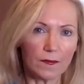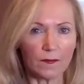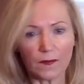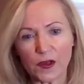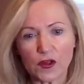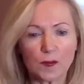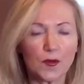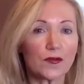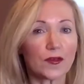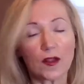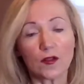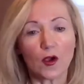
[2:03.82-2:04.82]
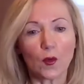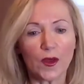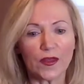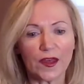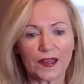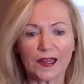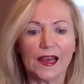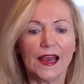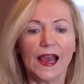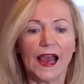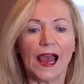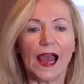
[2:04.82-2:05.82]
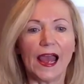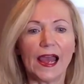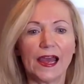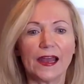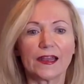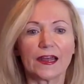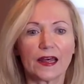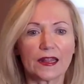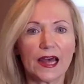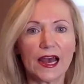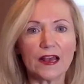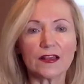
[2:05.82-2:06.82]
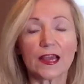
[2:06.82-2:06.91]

vegetables along with it. And last,